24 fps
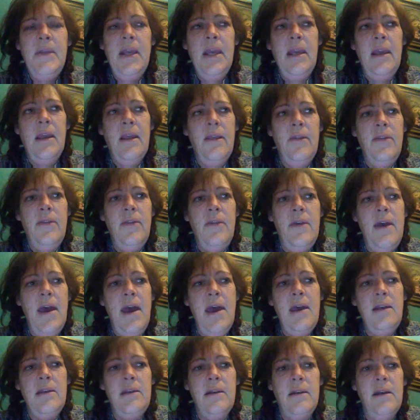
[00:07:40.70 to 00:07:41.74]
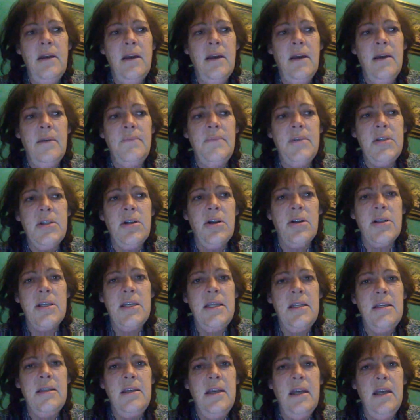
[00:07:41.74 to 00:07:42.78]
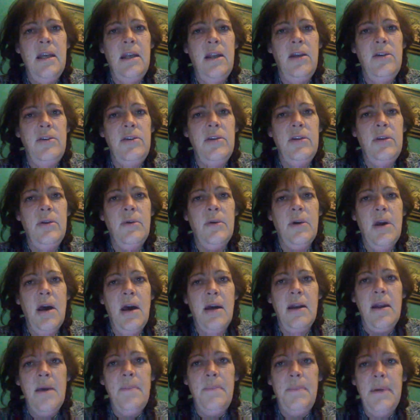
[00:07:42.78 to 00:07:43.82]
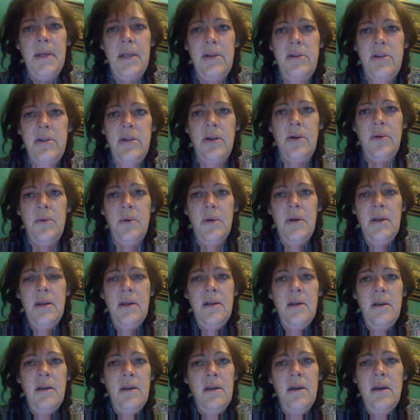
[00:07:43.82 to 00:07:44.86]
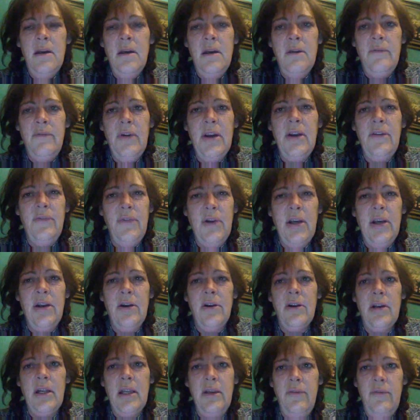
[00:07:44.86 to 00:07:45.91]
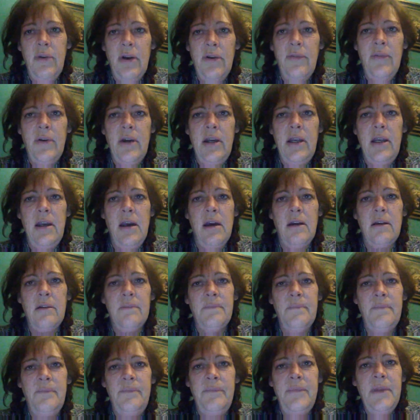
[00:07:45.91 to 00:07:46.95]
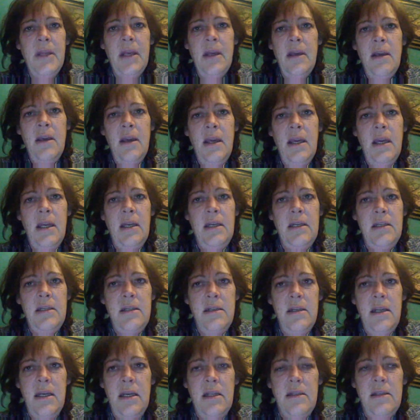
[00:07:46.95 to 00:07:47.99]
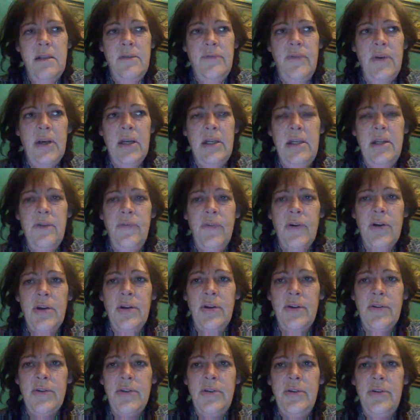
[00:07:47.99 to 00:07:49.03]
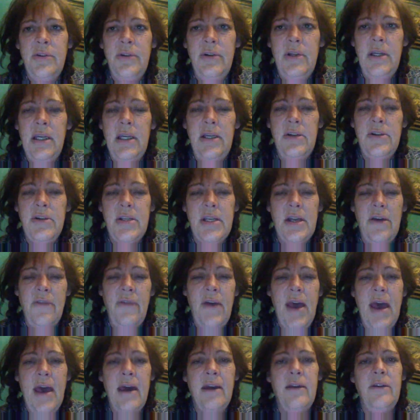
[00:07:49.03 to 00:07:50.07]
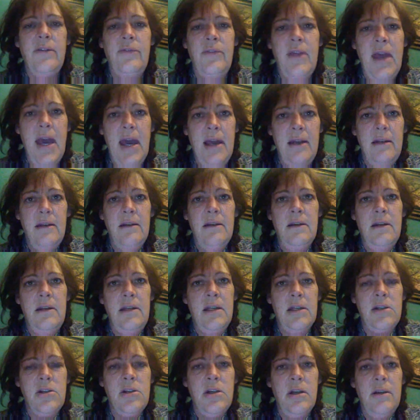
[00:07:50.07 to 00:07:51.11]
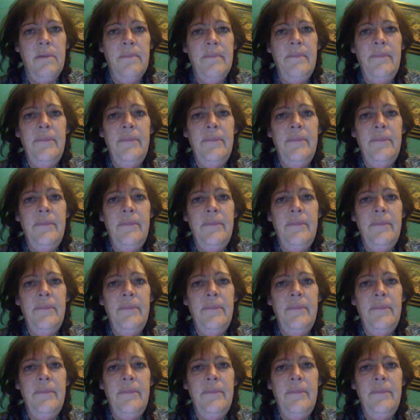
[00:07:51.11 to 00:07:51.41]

And that starseeds get into and caught up into very, very early, very, very young. And it's very difficult to get yourself out of that addiction.